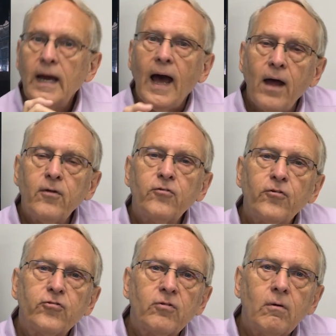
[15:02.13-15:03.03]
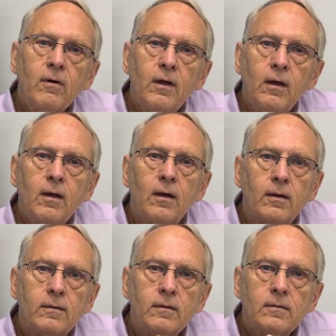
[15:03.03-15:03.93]
How does the story
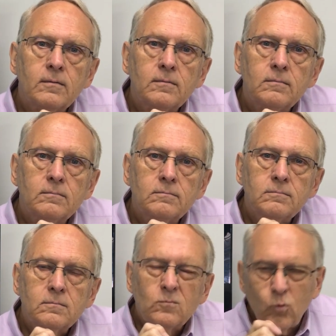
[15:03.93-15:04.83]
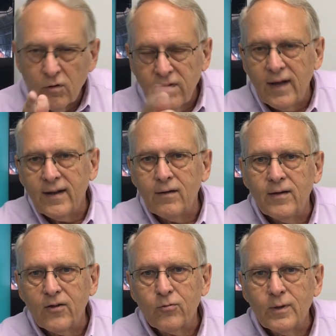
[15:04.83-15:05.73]
end? We'll find
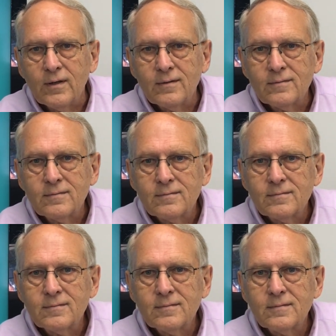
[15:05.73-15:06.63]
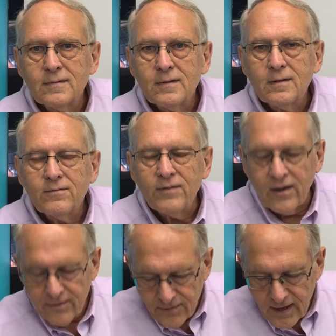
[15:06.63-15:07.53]
out next week.
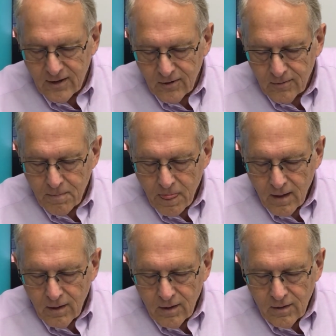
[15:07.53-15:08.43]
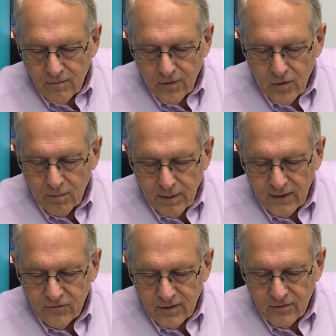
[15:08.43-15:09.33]
Father, thank you for your
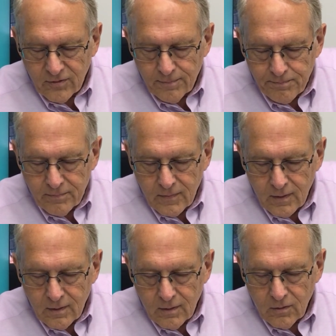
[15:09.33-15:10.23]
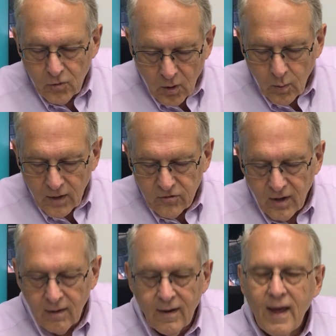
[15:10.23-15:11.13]
blessings, your watch
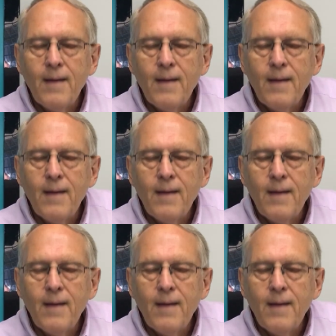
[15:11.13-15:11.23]
care,